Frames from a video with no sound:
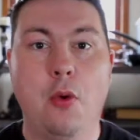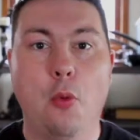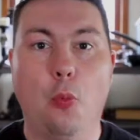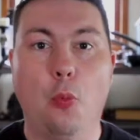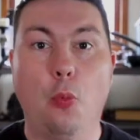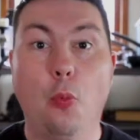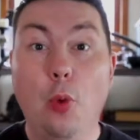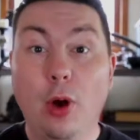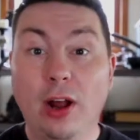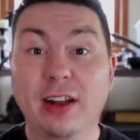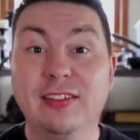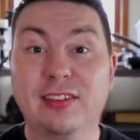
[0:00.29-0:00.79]

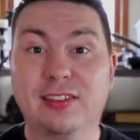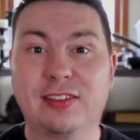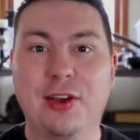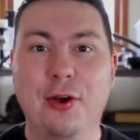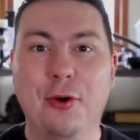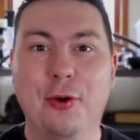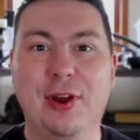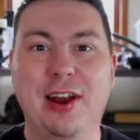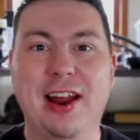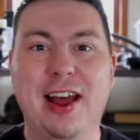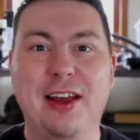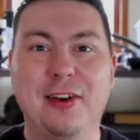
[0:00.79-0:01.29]
What's
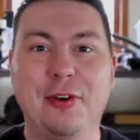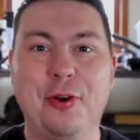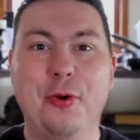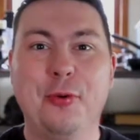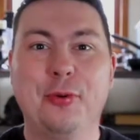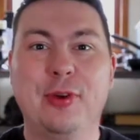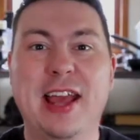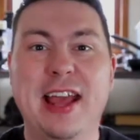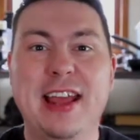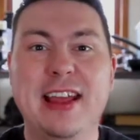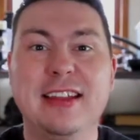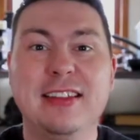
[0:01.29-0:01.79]
going on?
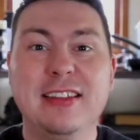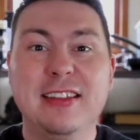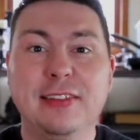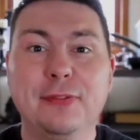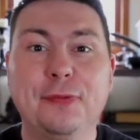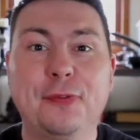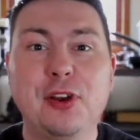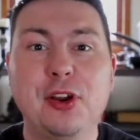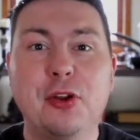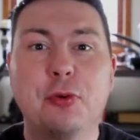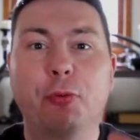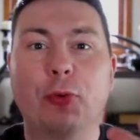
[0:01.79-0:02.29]
Okay, in this
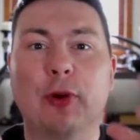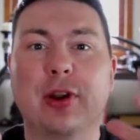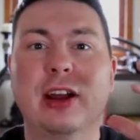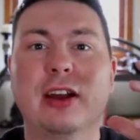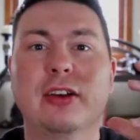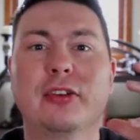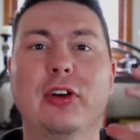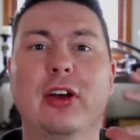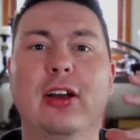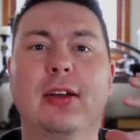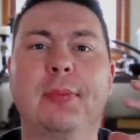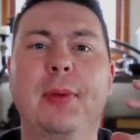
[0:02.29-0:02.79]
video we're
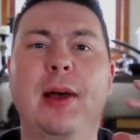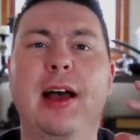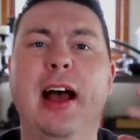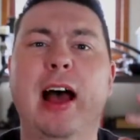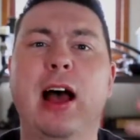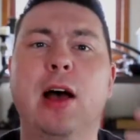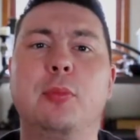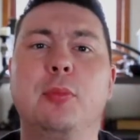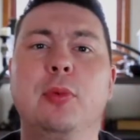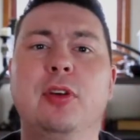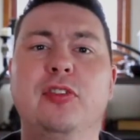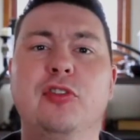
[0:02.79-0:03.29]
going to talk about
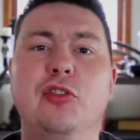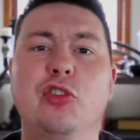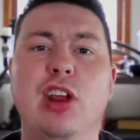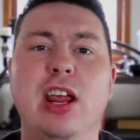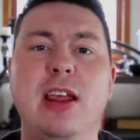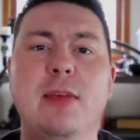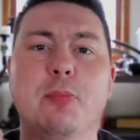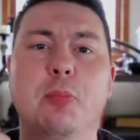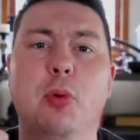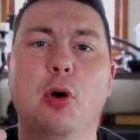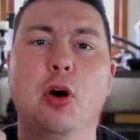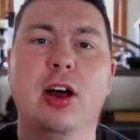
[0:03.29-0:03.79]
how much
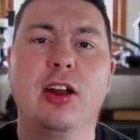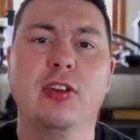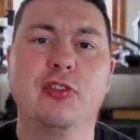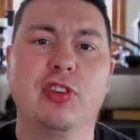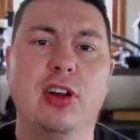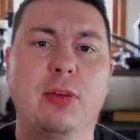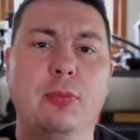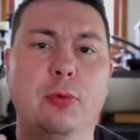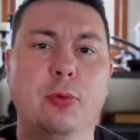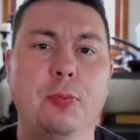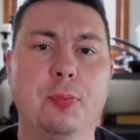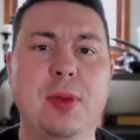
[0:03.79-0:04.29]
a pawn
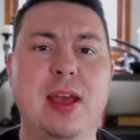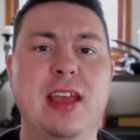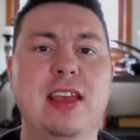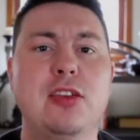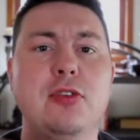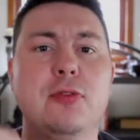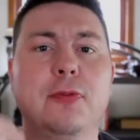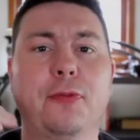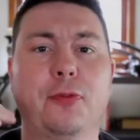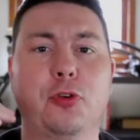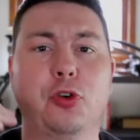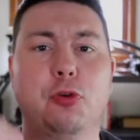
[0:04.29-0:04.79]
shop will pay
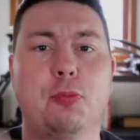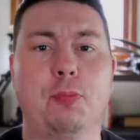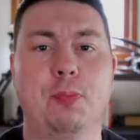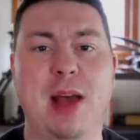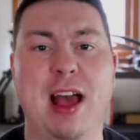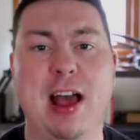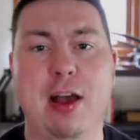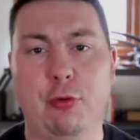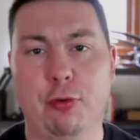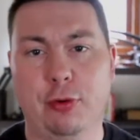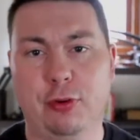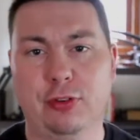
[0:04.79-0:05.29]
you for your
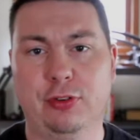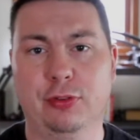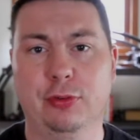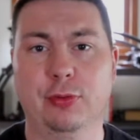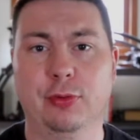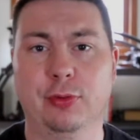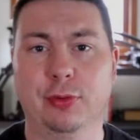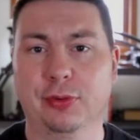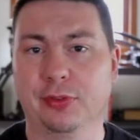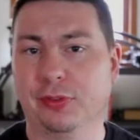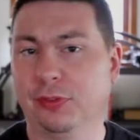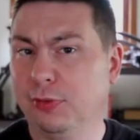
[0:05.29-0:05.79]
power
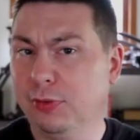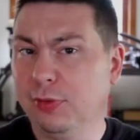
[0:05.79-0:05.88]
tools.